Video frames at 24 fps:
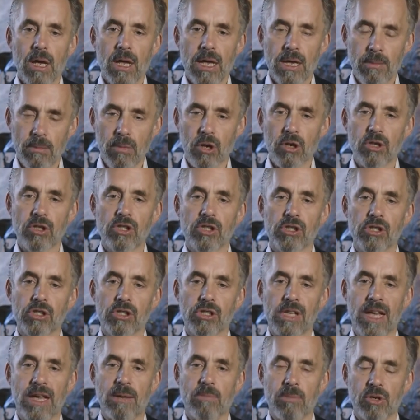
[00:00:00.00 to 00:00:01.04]

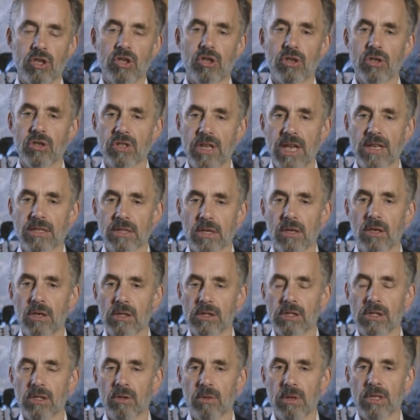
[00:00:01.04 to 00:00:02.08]
emerges and matures as a
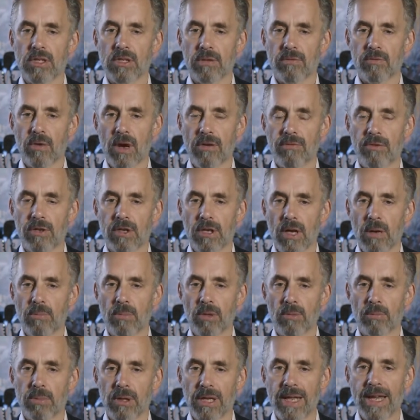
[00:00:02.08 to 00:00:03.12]
consequence of rough and
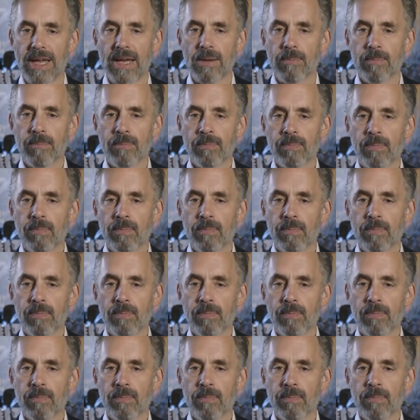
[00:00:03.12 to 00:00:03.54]
tumble play.